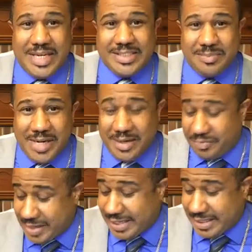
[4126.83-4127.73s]
As a matter
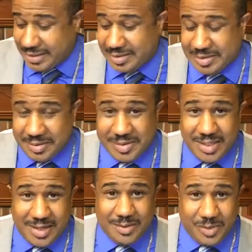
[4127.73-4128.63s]
of fact, in the Church of
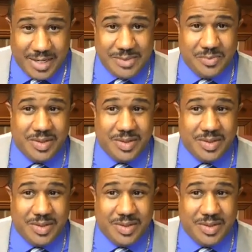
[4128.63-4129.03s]
God in Christ,